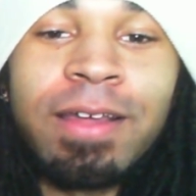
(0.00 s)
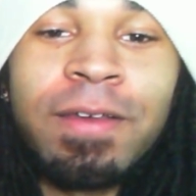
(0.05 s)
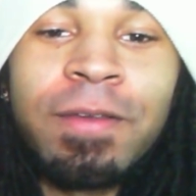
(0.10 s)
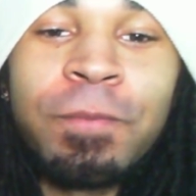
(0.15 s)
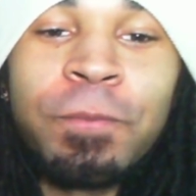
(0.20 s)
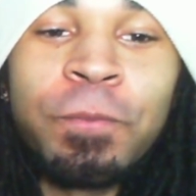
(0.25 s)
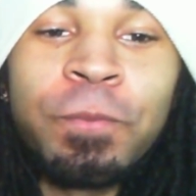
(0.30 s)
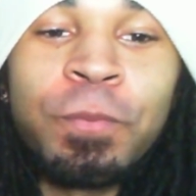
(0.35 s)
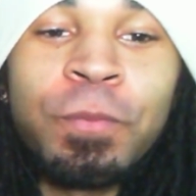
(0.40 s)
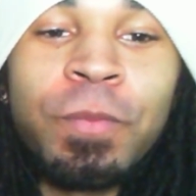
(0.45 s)
She'll
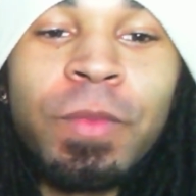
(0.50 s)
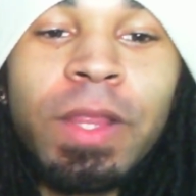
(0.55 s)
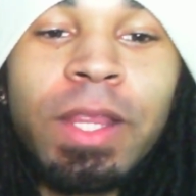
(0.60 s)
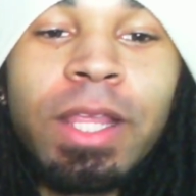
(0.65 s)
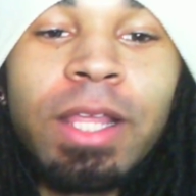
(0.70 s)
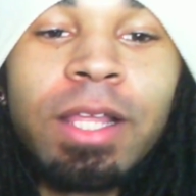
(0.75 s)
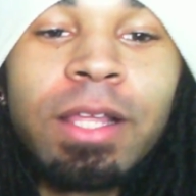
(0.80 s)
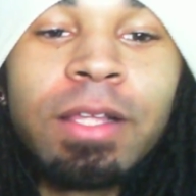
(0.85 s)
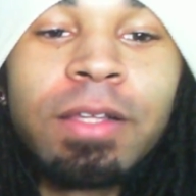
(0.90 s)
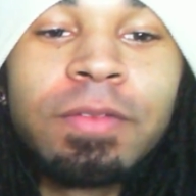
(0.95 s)
mix up
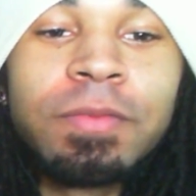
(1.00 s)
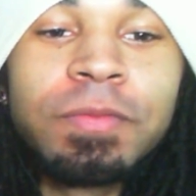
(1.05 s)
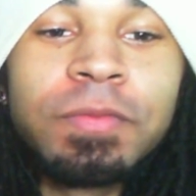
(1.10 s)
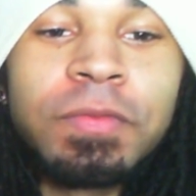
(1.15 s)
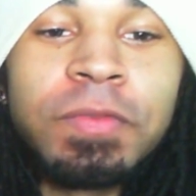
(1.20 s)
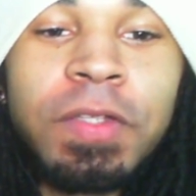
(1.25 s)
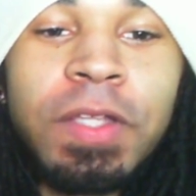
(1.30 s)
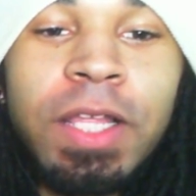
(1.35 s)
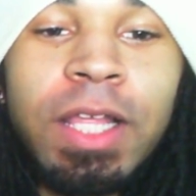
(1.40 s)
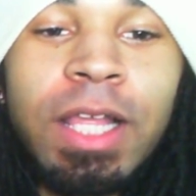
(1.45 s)
an evil
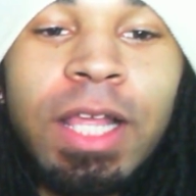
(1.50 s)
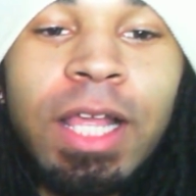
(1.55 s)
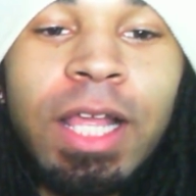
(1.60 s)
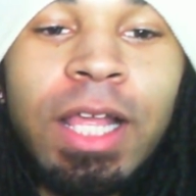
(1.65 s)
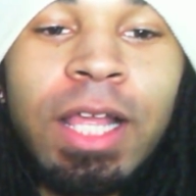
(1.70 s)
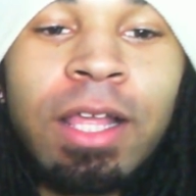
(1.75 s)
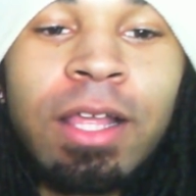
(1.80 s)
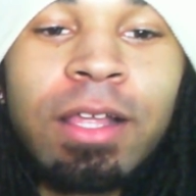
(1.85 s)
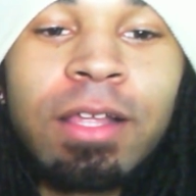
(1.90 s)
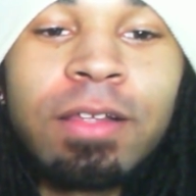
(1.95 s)
brew.
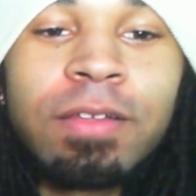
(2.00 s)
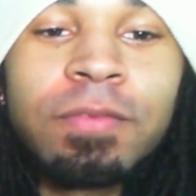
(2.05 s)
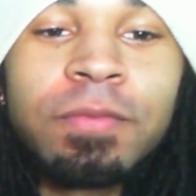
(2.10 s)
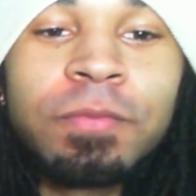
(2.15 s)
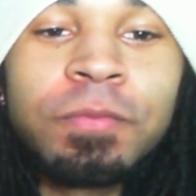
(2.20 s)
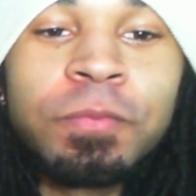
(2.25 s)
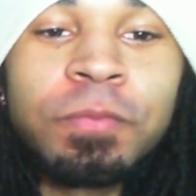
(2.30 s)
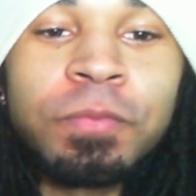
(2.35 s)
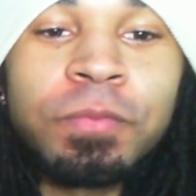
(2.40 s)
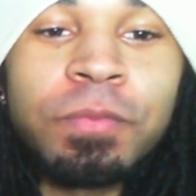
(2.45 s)

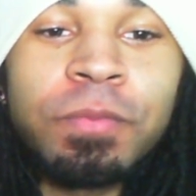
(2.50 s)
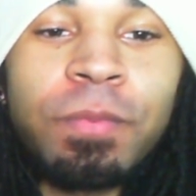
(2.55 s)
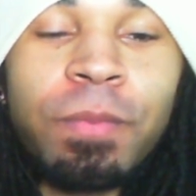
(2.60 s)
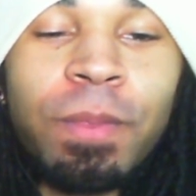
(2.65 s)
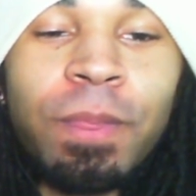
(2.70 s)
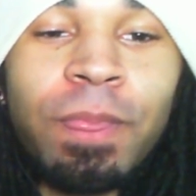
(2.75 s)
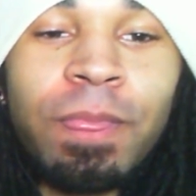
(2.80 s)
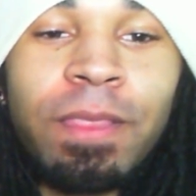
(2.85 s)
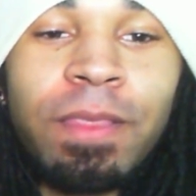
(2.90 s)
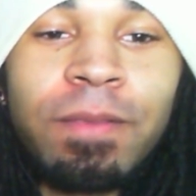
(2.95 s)
Then she'll
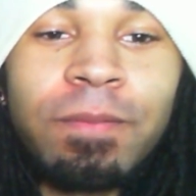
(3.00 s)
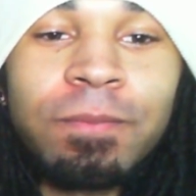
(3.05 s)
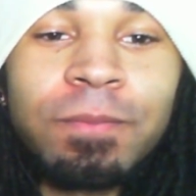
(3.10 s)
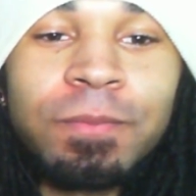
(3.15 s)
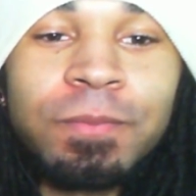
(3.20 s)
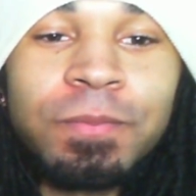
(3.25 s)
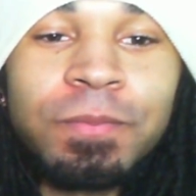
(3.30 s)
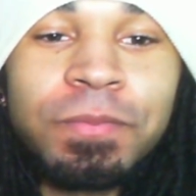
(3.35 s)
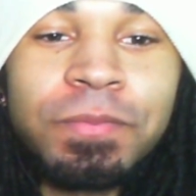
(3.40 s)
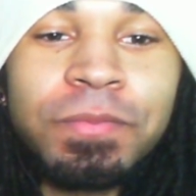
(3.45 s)
gobble you
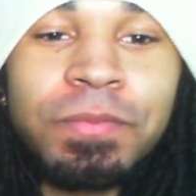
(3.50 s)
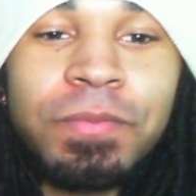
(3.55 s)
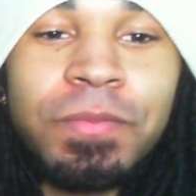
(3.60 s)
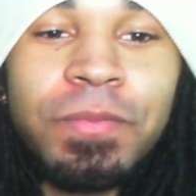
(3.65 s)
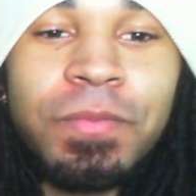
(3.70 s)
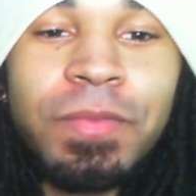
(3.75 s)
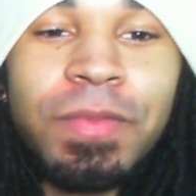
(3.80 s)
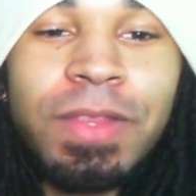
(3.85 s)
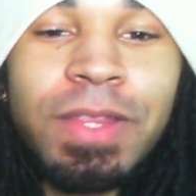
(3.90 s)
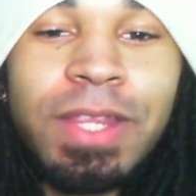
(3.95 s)
up
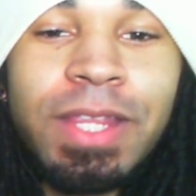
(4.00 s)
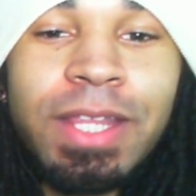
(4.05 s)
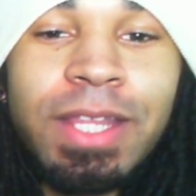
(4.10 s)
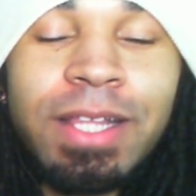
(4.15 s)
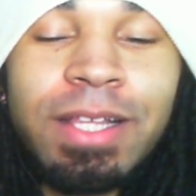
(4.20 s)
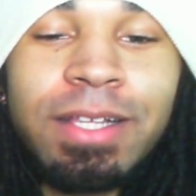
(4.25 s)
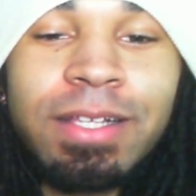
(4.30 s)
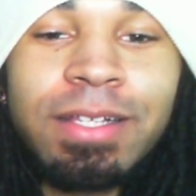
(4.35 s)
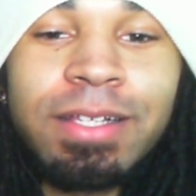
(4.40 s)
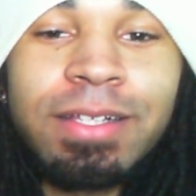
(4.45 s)
in a
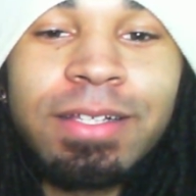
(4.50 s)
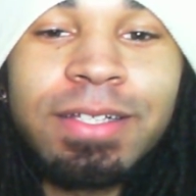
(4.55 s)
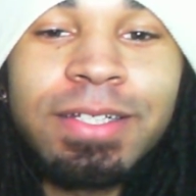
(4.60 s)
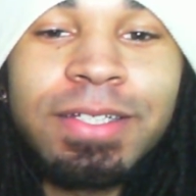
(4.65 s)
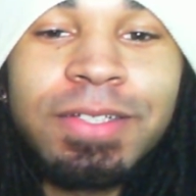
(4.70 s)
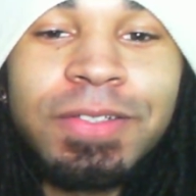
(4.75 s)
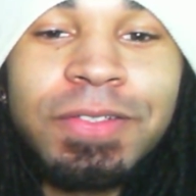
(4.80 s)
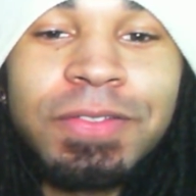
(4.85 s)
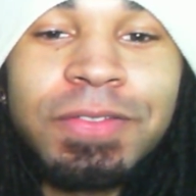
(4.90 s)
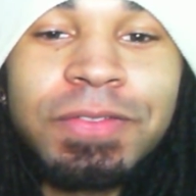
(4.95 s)
big
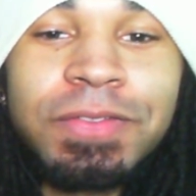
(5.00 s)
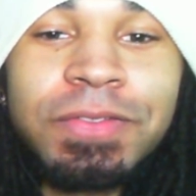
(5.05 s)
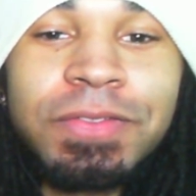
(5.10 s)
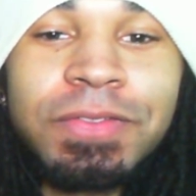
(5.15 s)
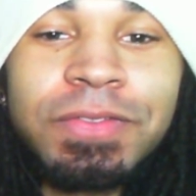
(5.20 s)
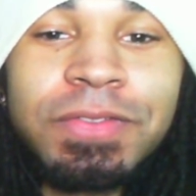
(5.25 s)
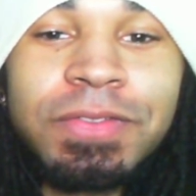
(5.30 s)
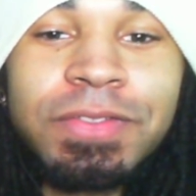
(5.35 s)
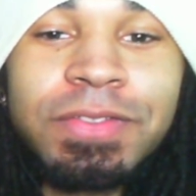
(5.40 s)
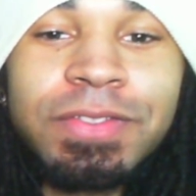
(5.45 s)
tasty
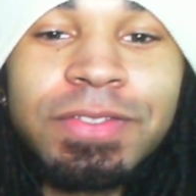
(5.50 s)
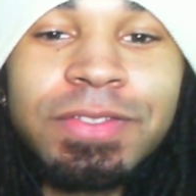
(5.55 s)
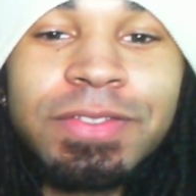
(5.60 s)
stew.